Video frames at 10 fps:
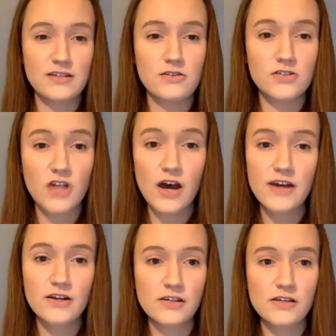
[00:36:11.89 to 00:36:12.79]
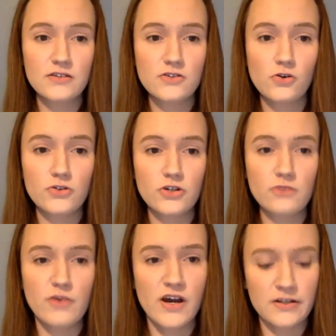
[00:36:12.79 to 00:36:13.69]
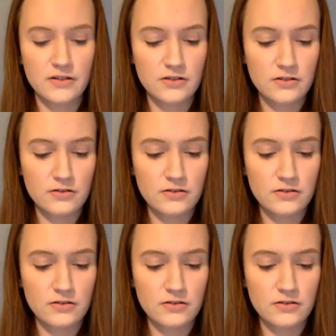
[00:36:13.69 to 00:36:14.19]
entirely to autopilot.